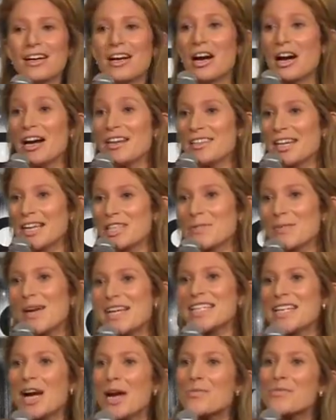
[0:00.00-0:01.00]
All right, that's
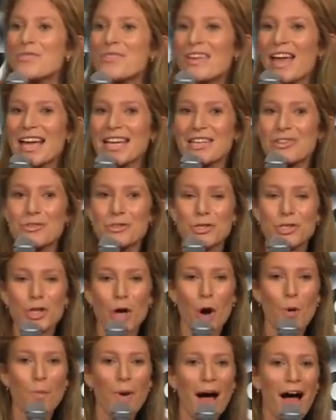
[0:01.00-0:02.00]
my time. Thank you
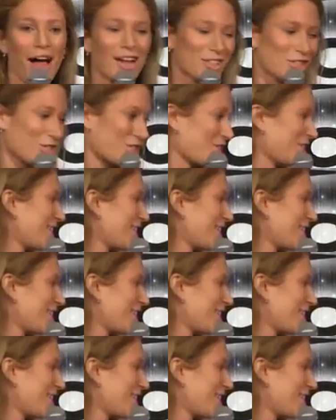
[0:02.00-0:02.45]
so much.